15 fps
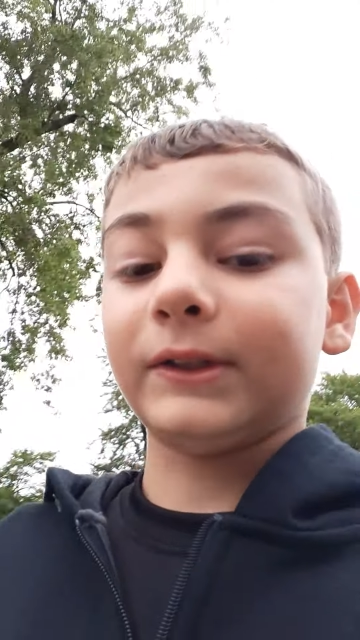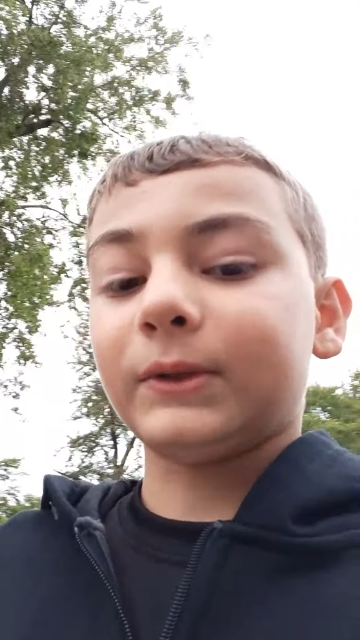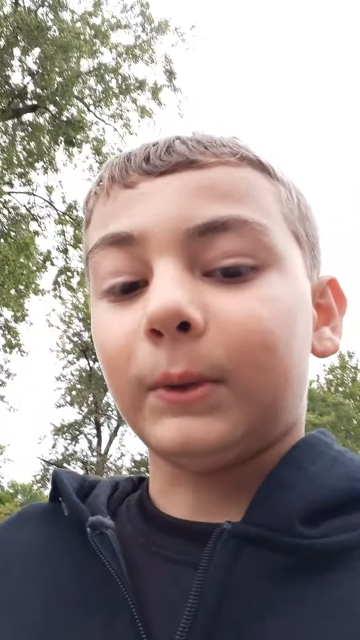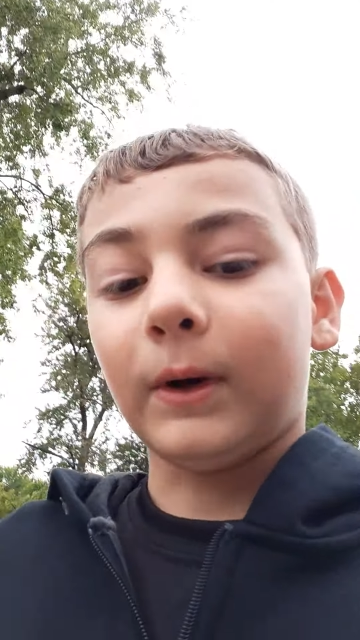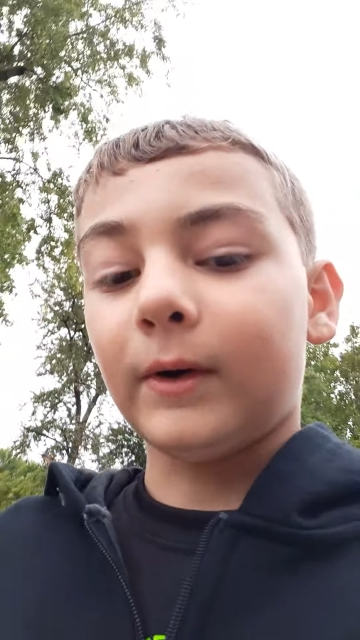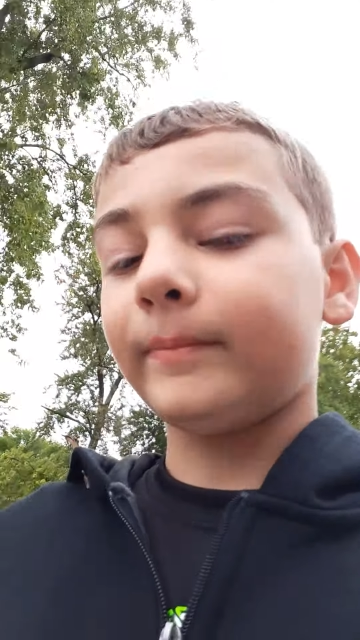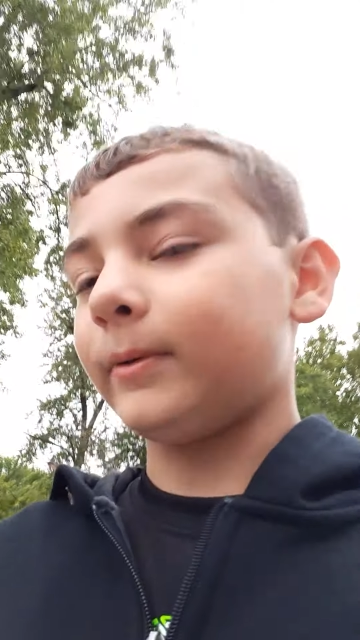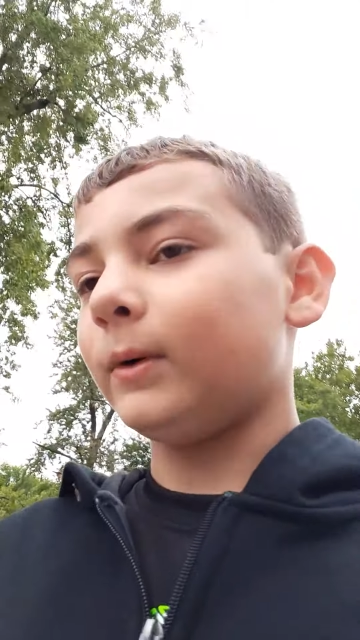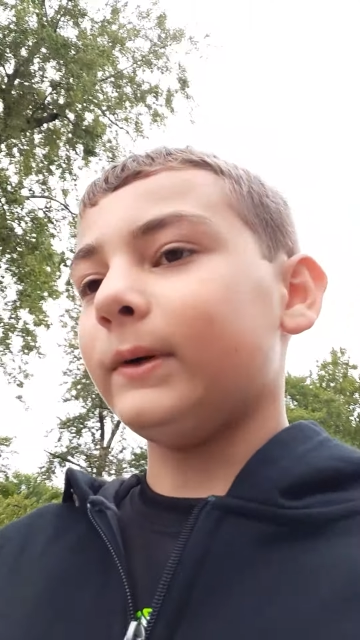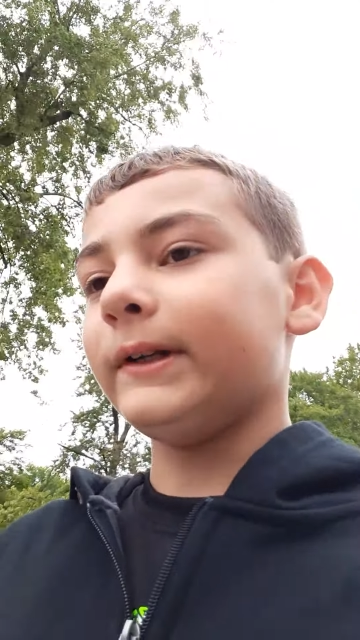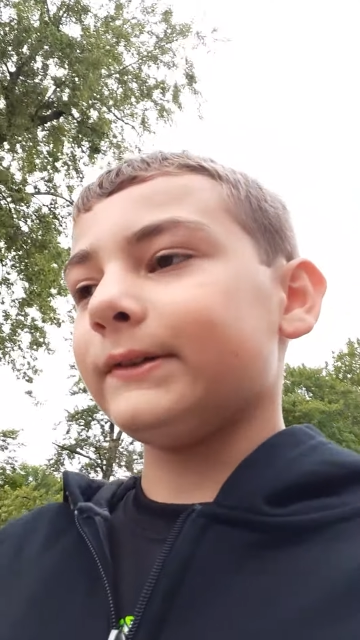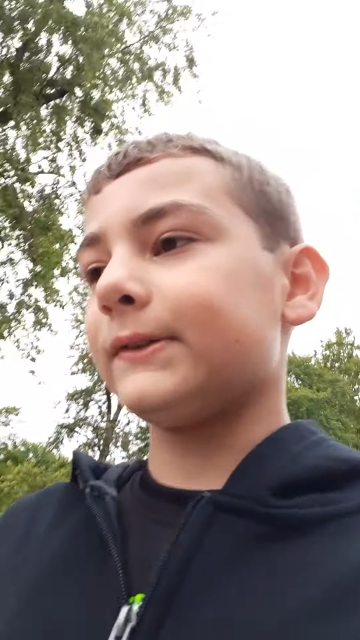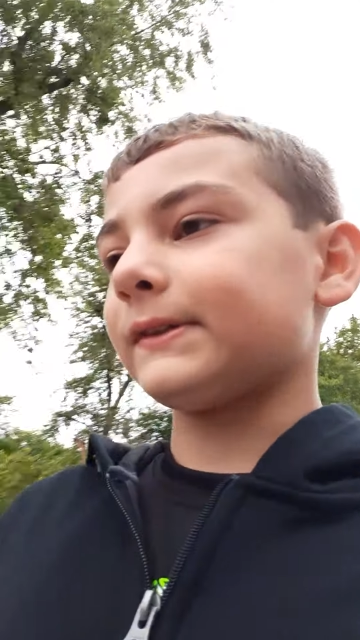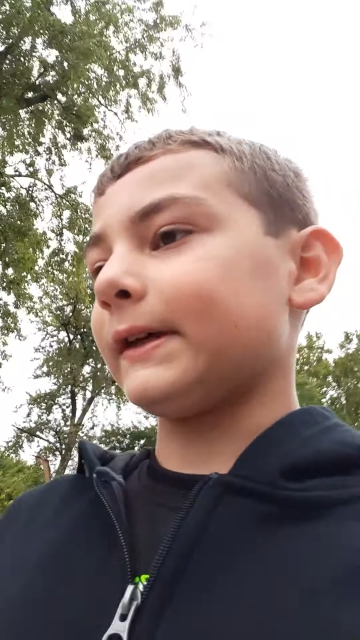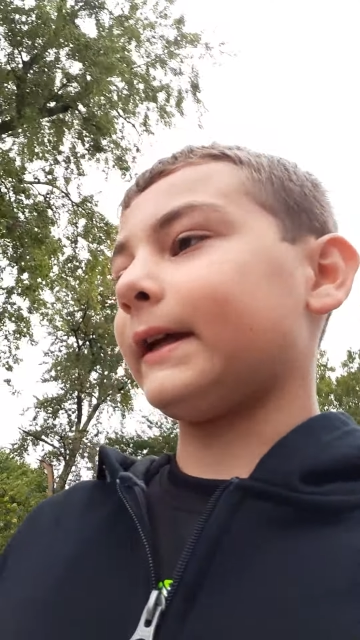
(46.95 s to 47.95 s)
12
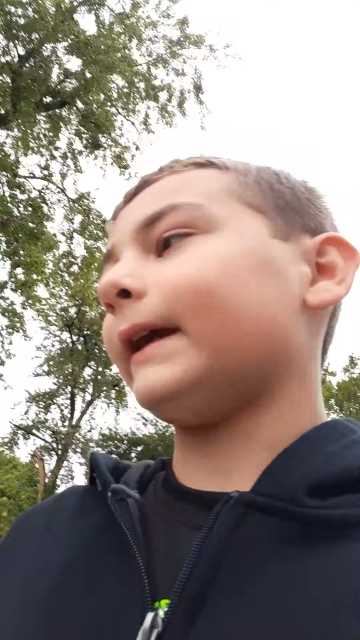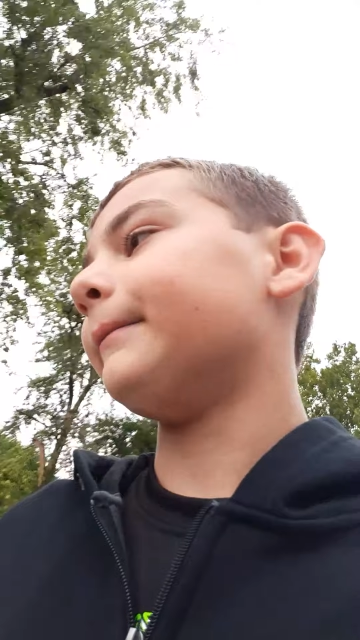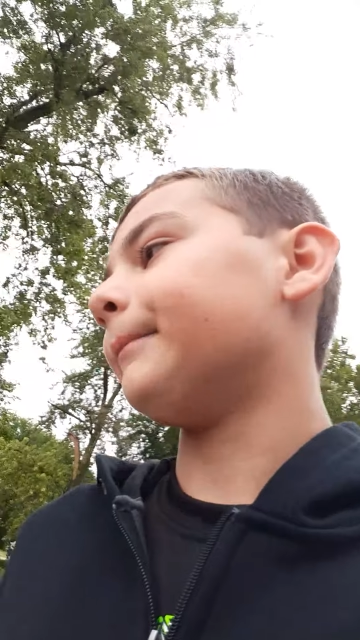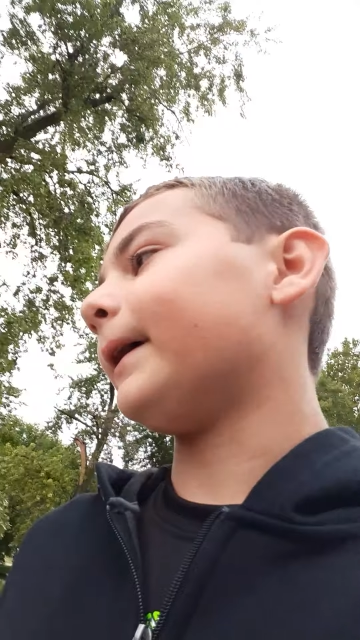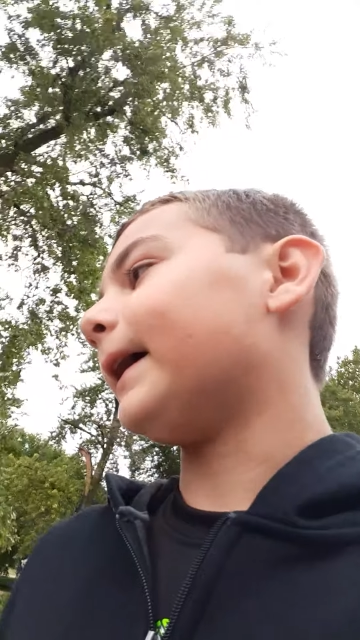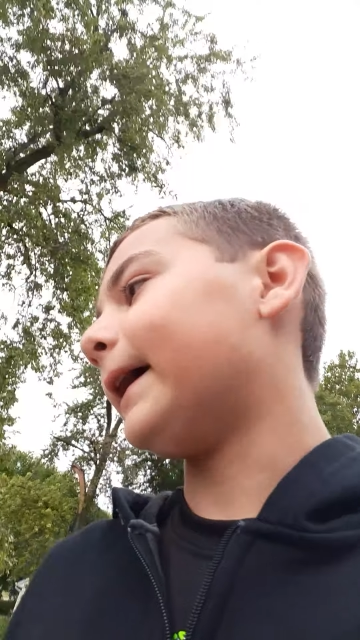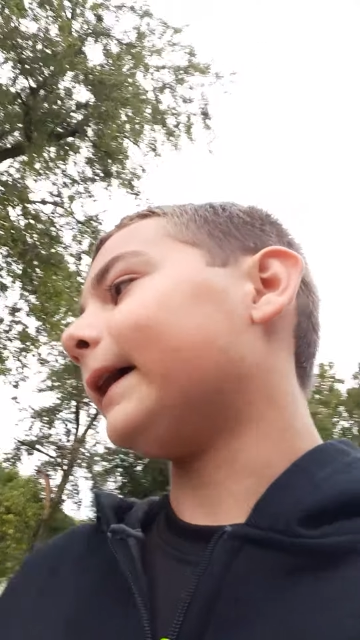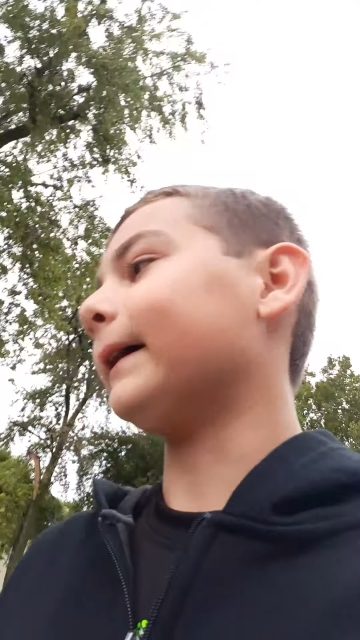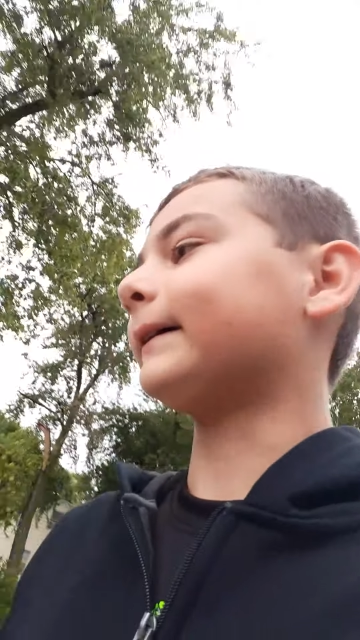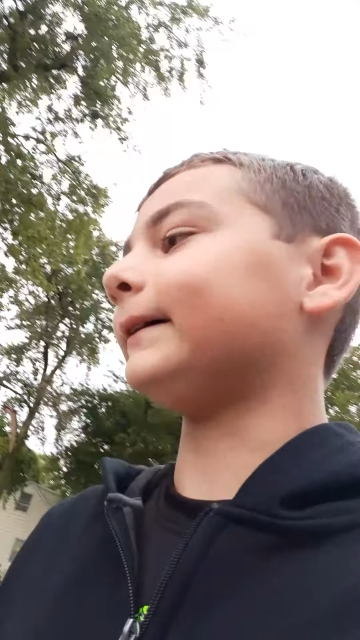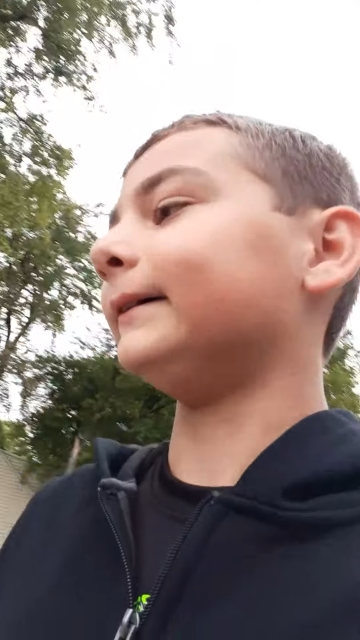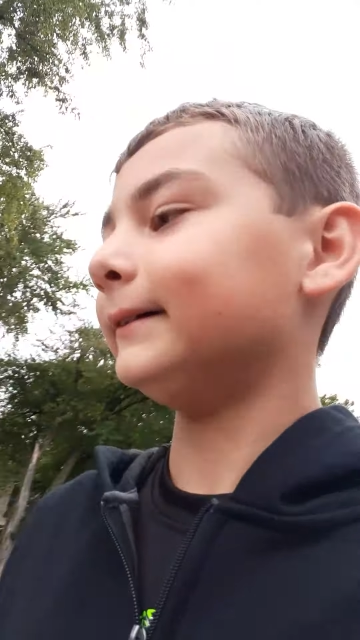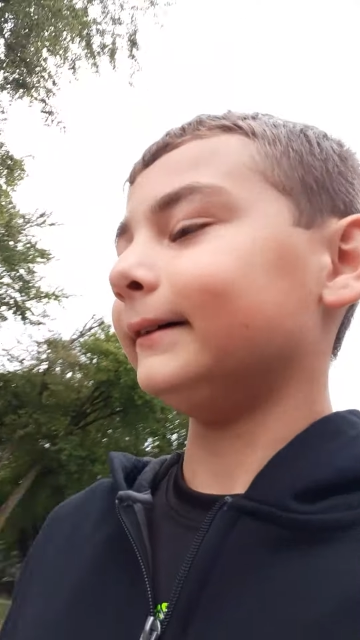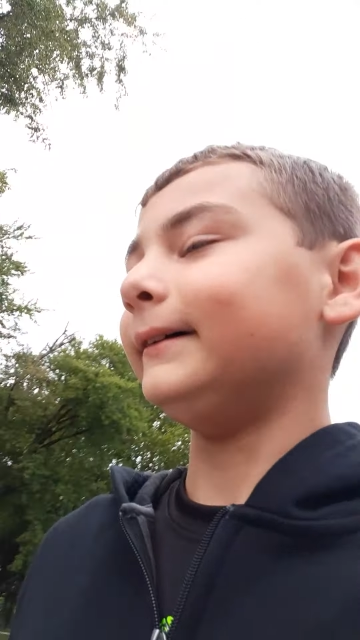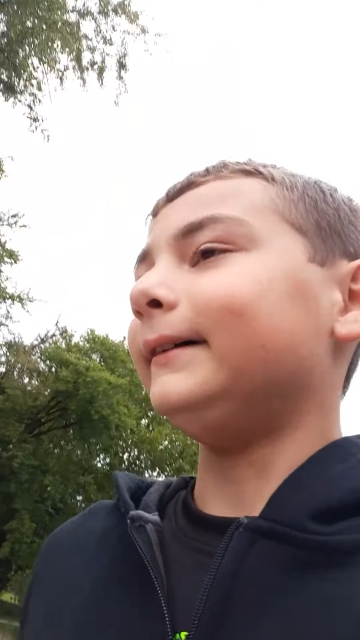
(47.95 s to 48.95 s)
points. They came back.